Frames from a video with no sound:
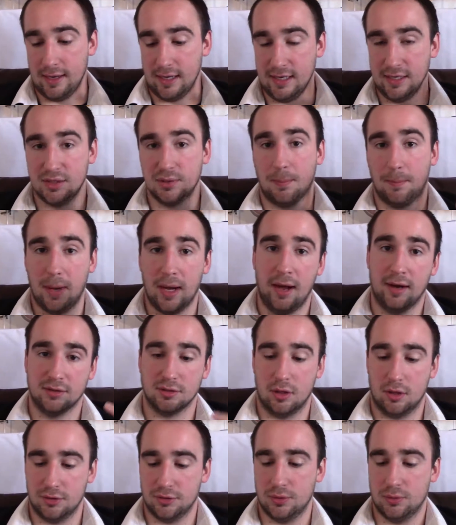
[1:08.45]
Each box
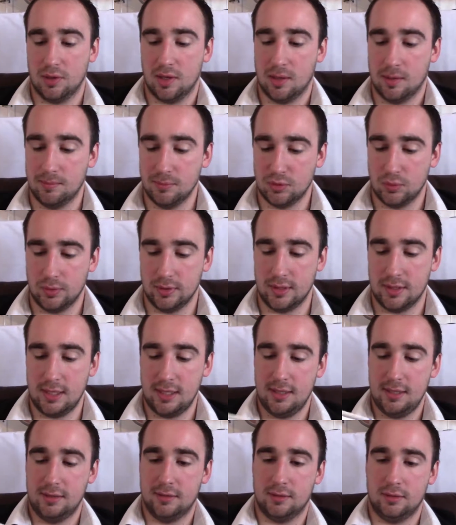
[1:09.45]
also comes with
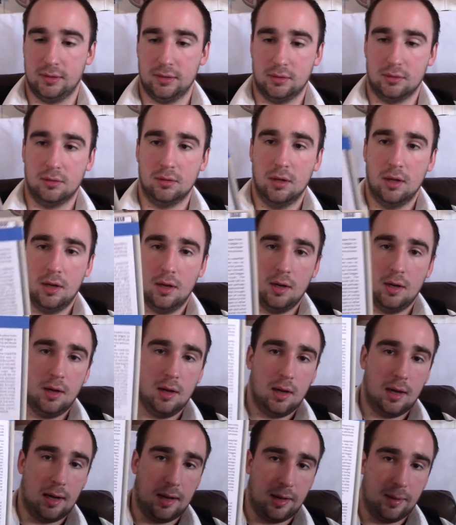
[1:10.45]
these little
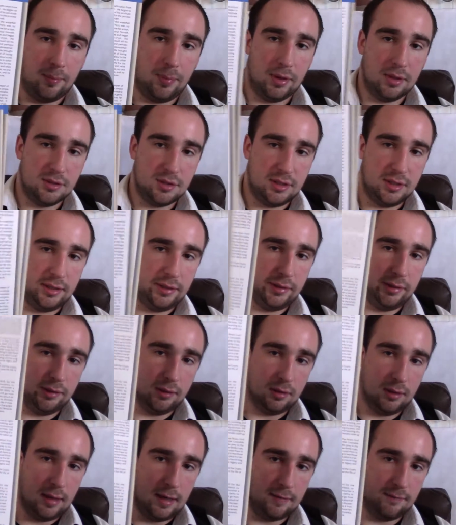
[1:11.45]
punchy
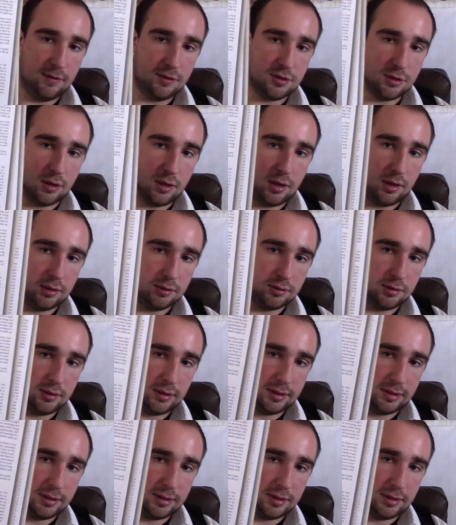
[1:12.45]
adventure cards.